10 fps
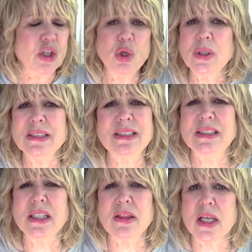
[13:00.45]
and you can
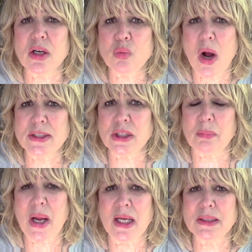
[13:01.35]
sit there and watch
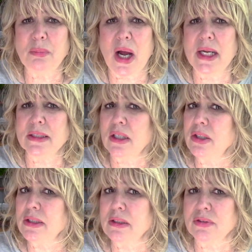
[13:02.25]
it pass by and tell
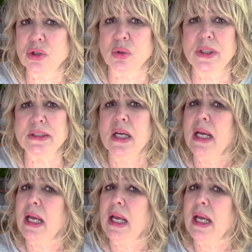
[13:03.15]
yourself stories